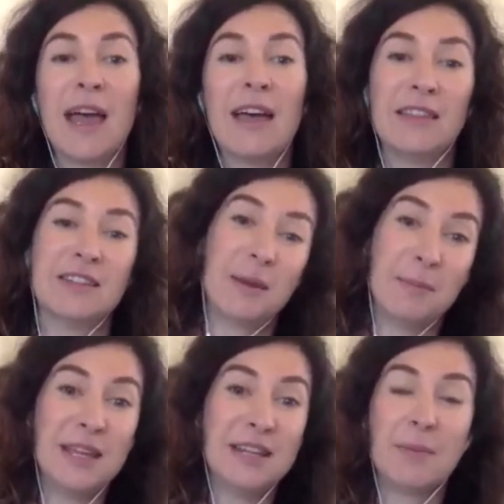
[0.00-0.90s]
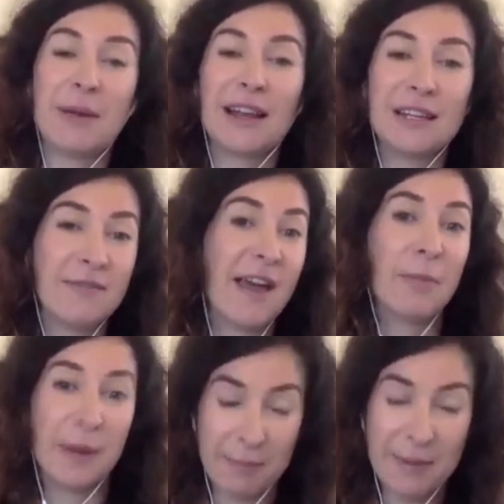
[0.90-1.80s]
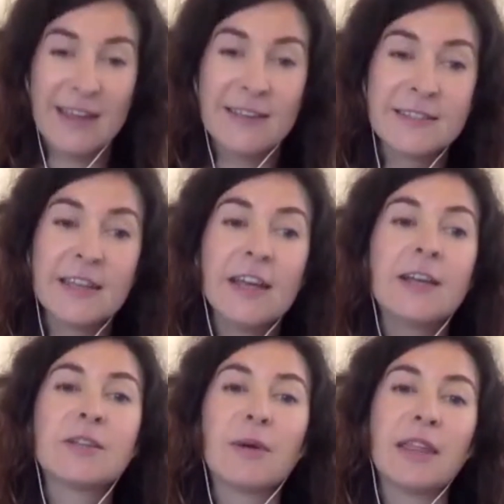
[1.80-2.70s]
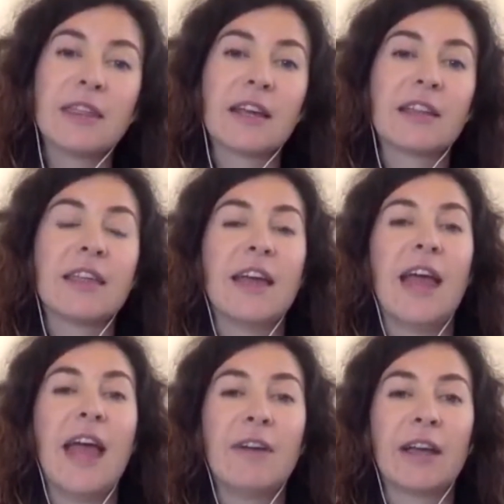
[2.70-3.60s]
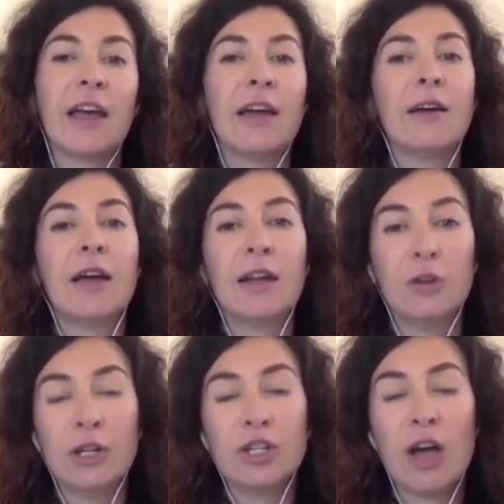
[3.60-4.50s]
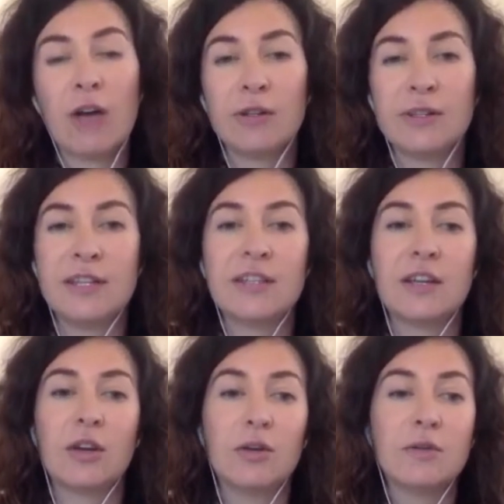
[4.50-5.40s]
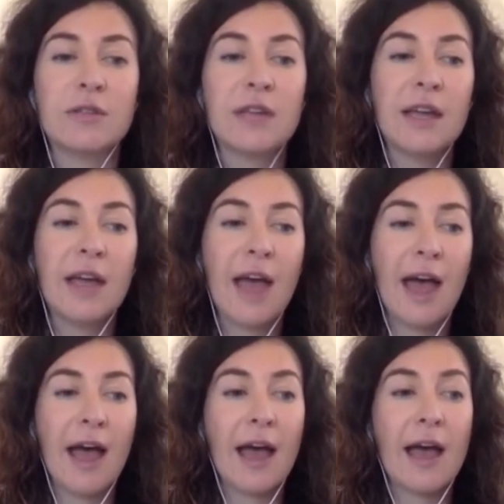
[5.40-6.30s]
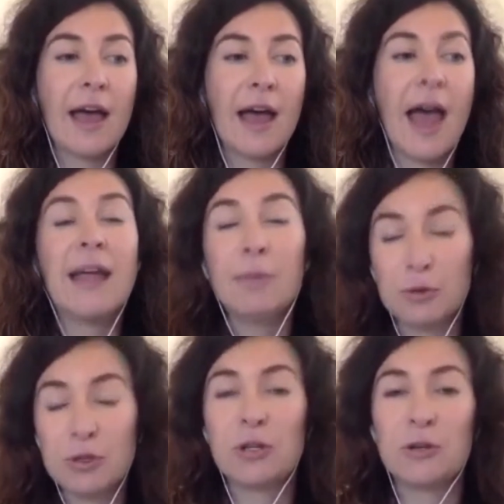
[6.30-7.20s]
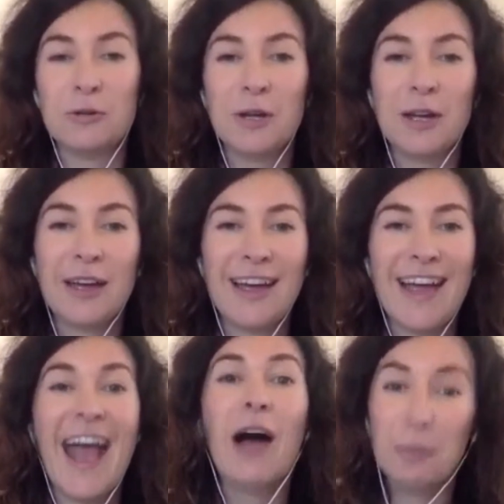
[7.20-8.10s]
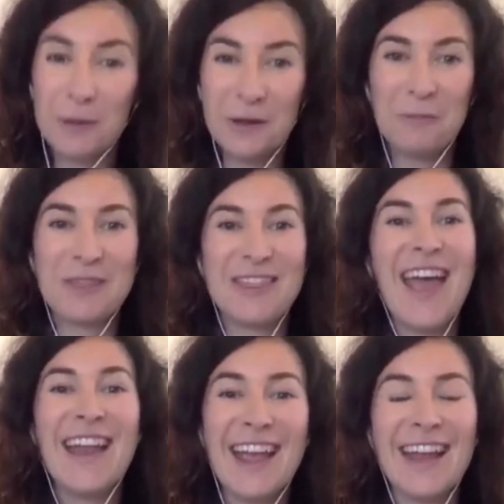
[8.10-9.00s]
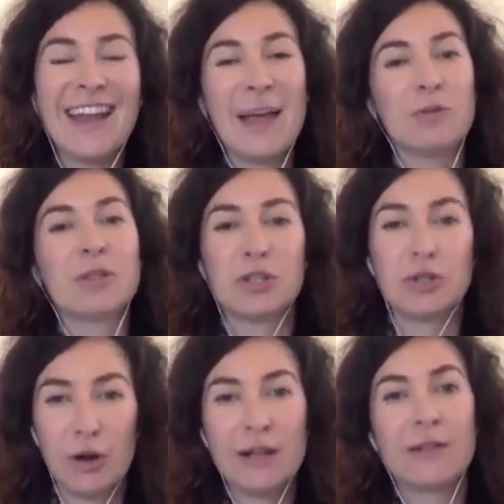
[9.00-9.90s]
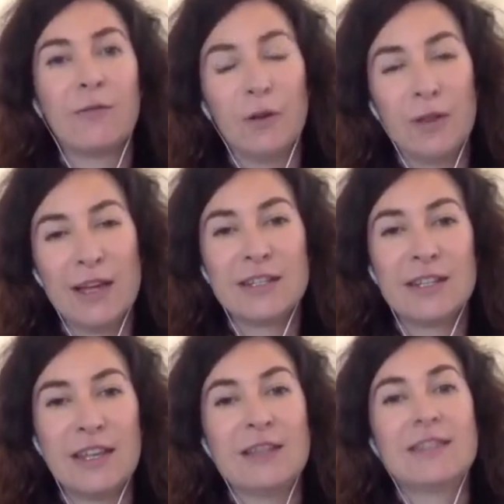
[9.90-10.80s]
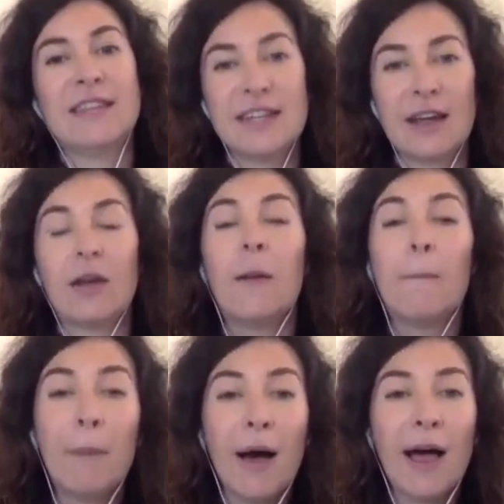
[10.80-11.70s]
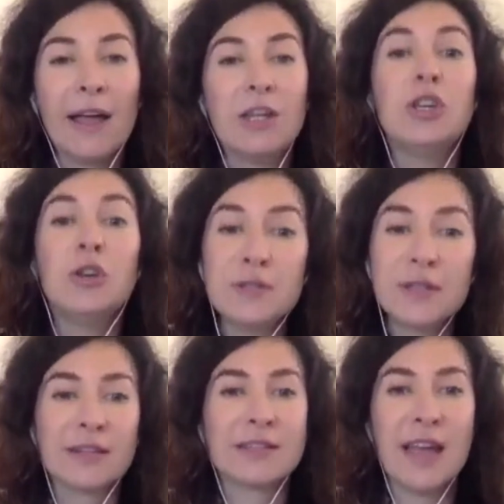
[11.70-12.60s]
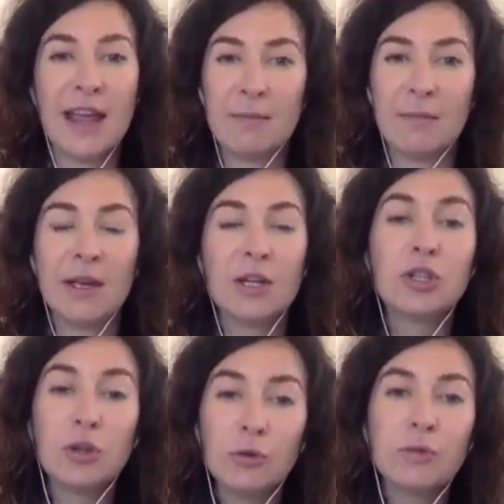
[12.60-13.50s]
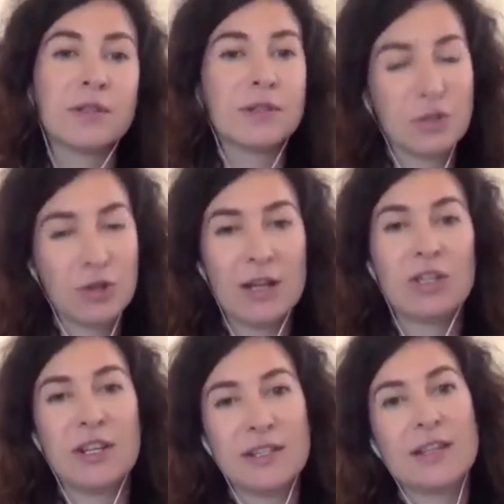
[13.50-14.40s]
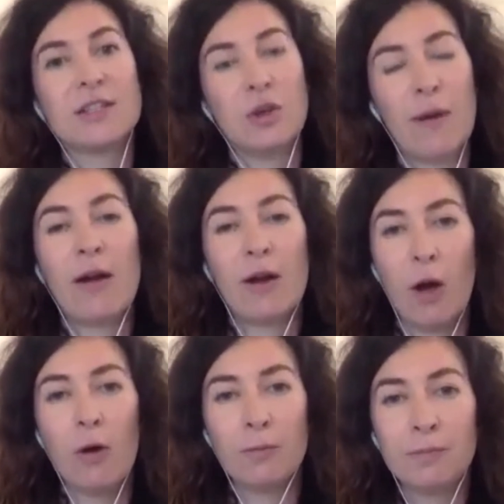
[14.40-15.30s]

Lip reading: they're typically developing peers. So I think that having an early childhood centre who's able to help you with that and able to transfer that to their setting by using the same tools and strategies as you are at home.